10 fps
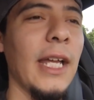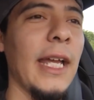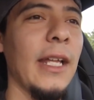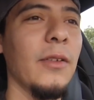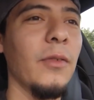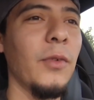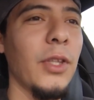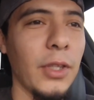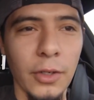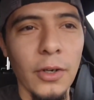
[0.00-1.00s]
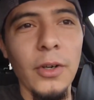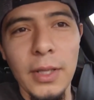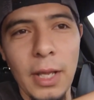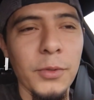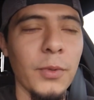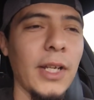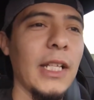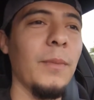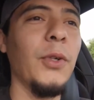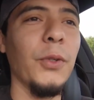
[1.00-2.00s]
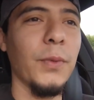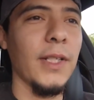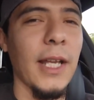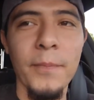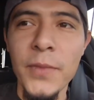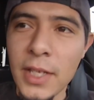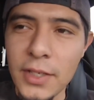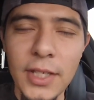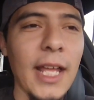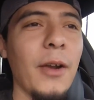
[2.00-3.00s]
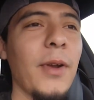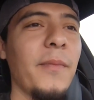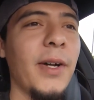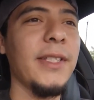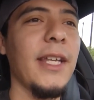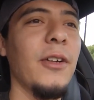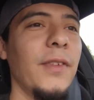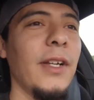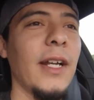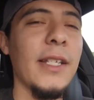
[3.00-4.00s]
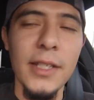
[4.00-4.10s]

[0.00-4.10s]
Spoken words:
And what the girl that was working at the booth was like, you see that red Mustang over there?